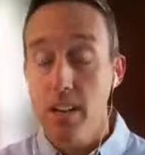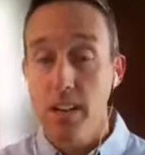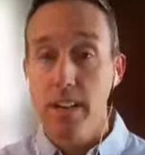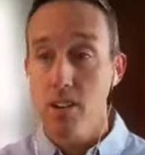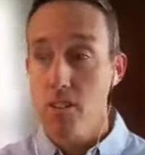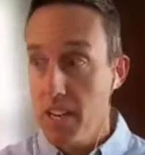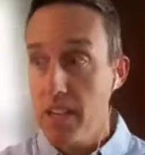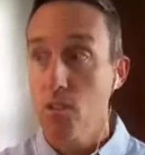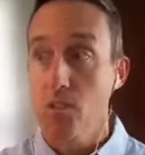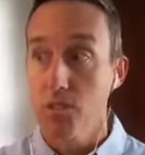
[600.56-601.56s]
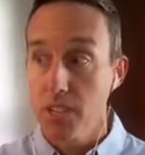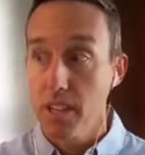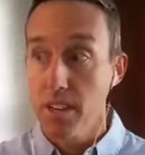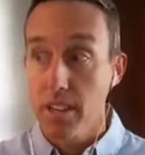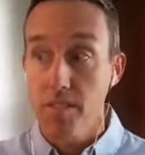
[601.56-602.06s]
and our stakeholders
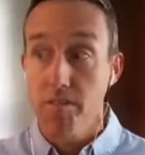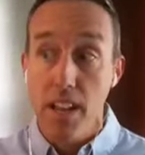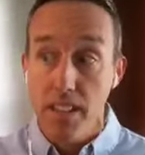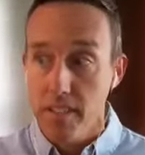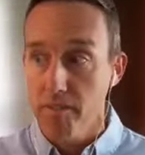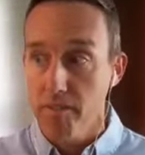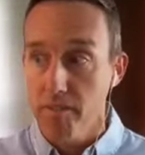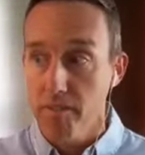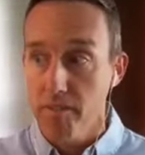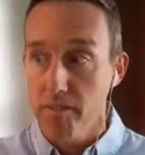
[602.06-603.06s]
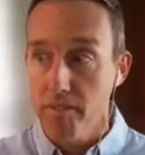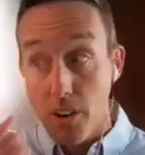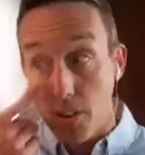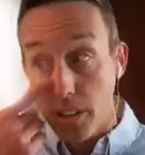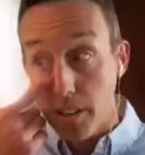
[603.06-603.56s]
can find the information they're
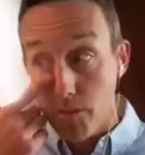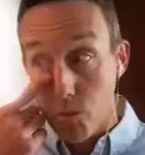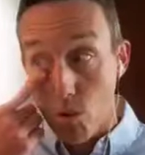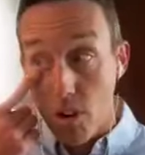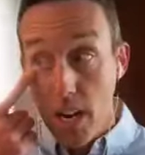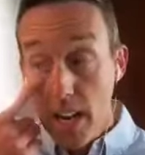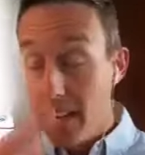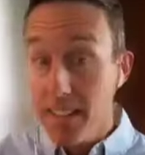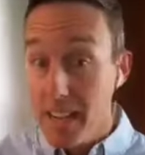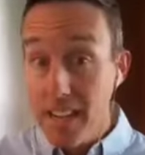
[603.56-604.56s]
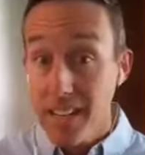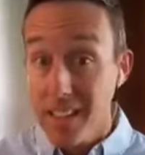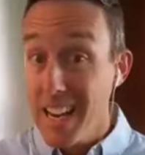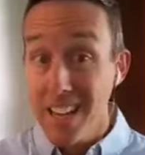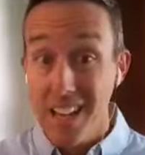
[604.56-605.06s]
looking for. And at the end of
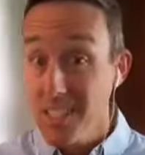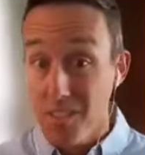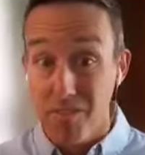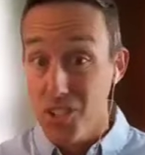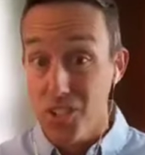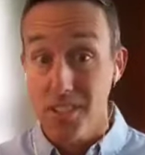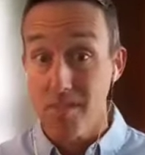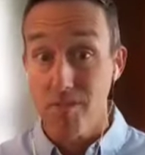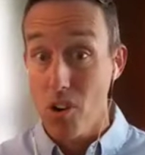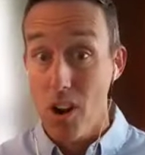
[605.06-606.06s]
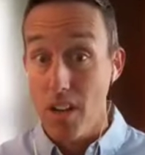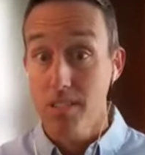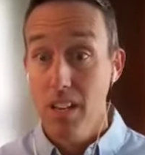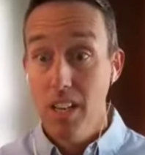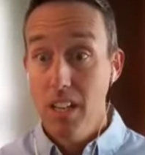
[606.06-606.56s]
the day, that's efficiency for
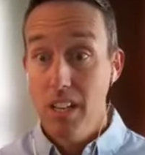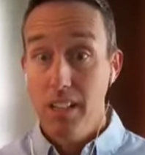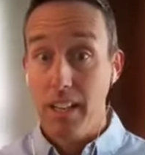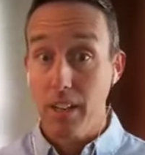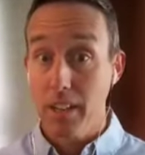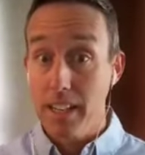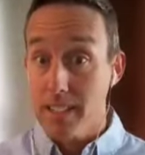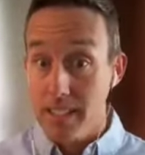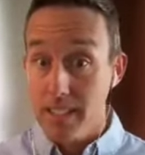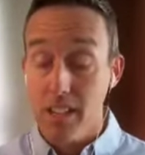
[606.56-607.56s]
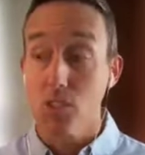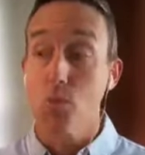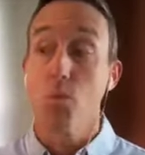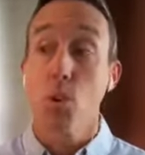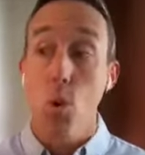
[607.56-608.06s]
us. Like it
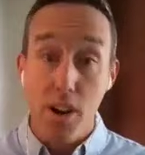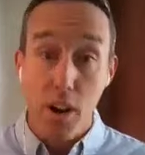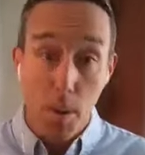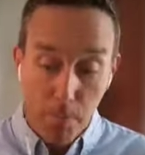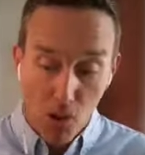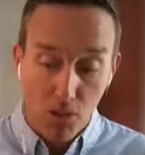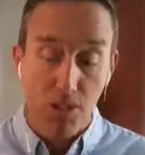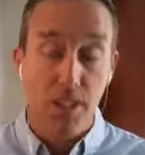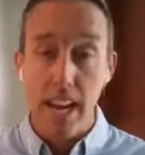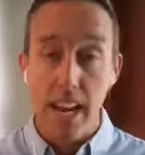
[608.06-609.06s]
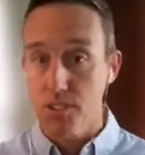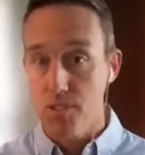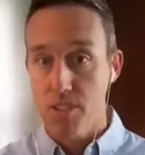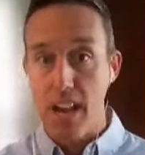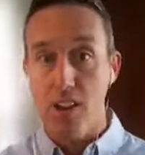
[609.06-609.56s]
doesn't require a person to
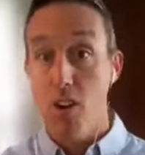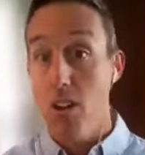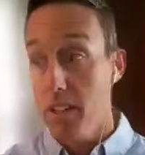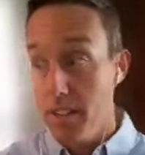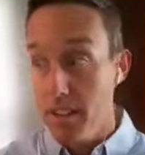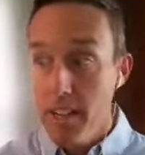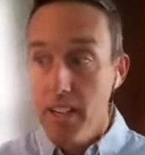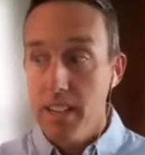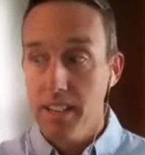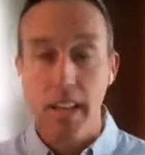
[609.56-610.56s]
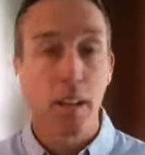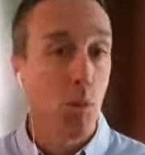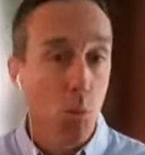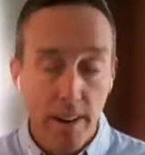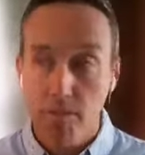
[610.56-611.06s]
answer that call and take them
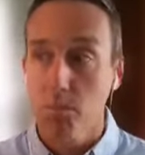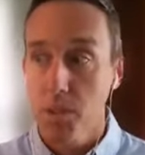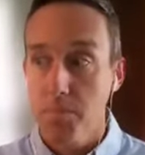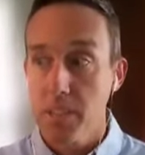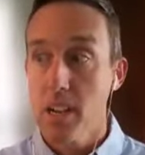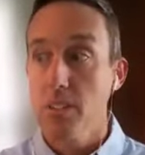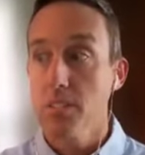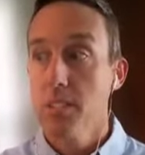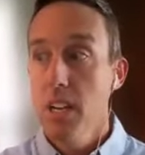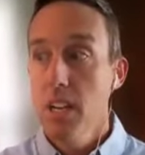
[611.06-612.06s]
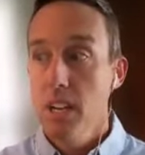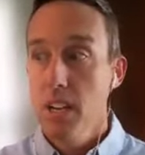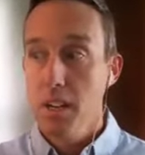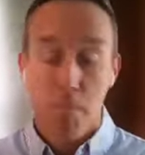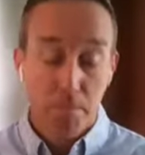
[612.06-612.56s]
away from something else.
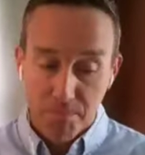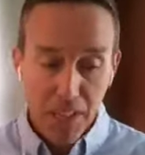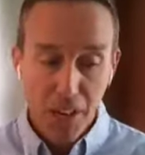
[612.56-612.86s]
And